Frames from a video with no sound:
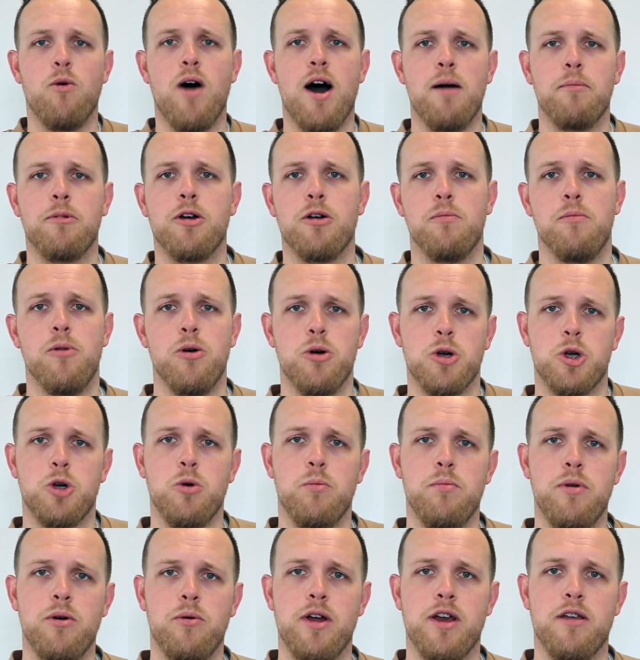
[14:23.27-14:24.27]
up commercial
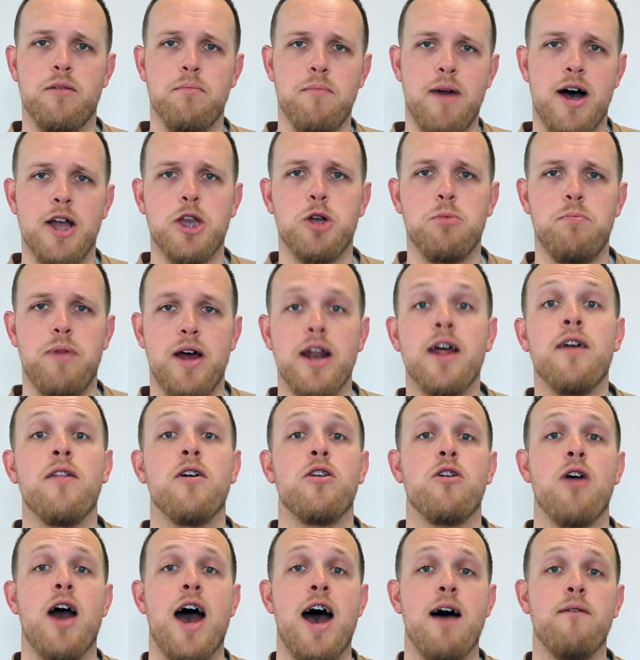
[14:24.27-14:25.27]
buildings much better
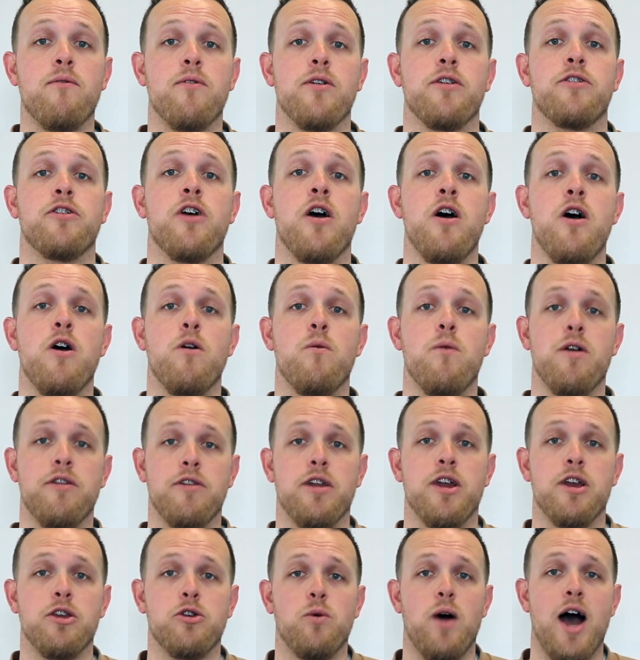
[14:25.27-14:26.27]
than your average
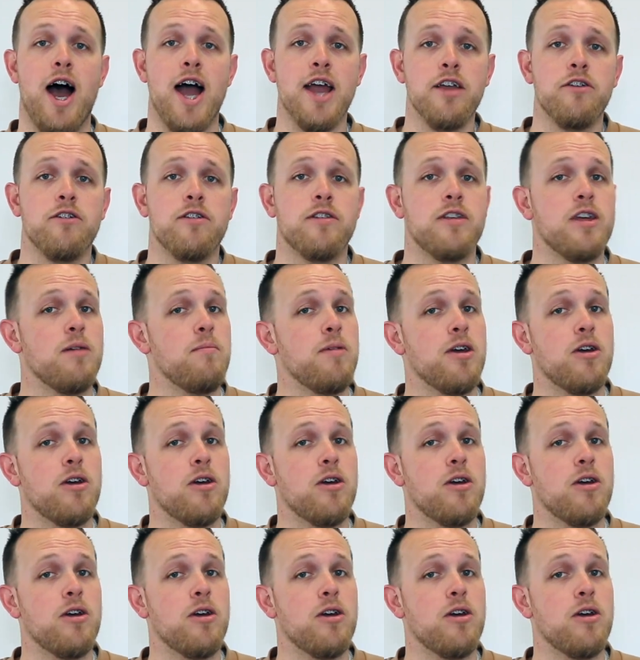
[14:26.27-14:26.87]
residential agency,